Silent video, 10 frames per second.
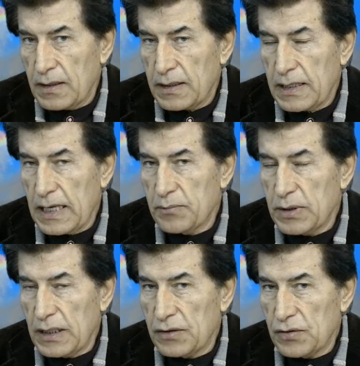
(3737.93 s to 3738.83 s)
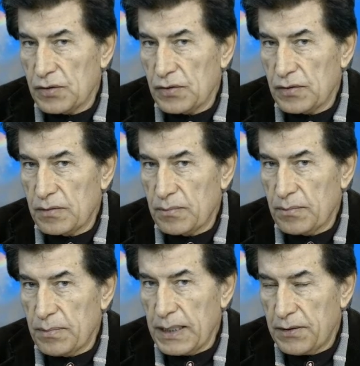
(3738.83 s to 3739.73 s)
can be understood
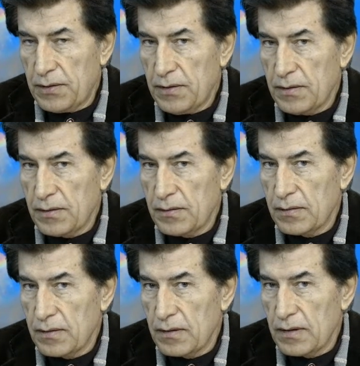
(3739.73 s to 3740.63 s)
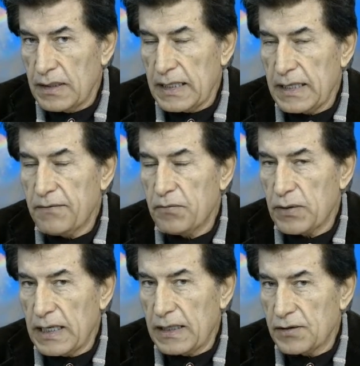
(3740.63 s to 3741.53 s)
better if we
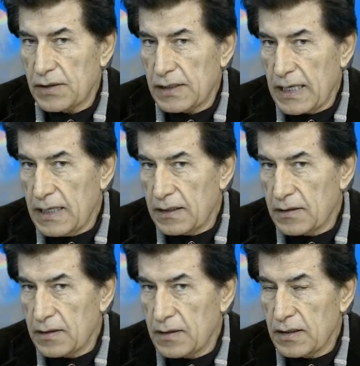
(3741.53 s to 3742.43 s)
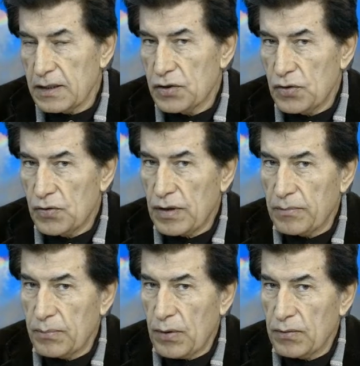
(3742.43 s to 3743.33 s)
understand the two
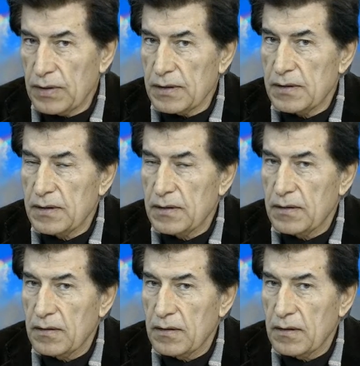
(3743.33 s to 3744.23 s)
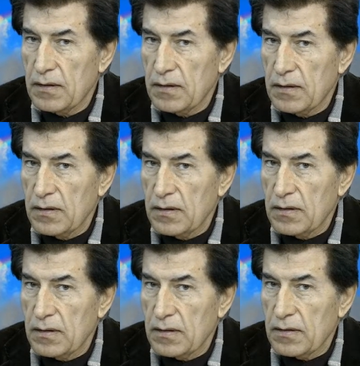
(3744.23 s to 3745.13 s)
components
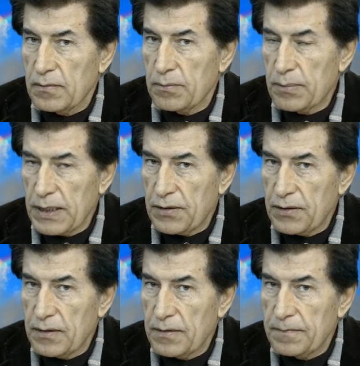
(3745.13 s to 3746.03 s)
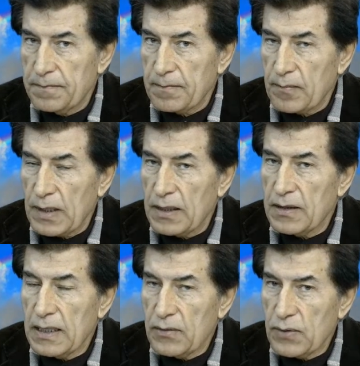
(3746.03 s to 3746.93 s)
better
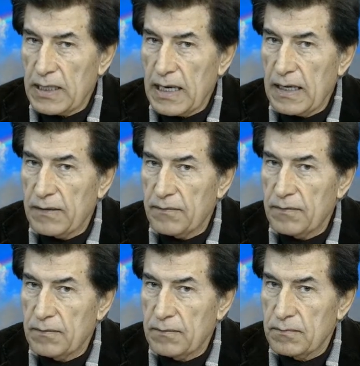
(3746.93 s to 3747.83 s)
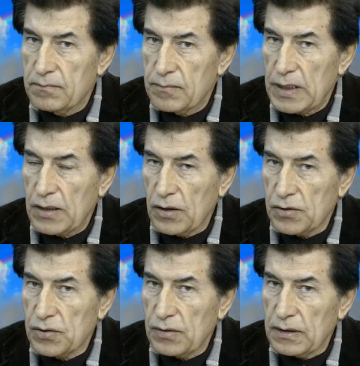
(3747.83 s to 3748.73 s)
than we have
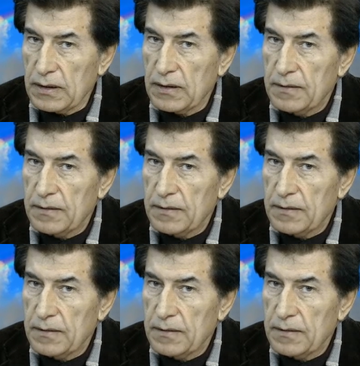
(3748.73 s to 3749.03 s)
culturally,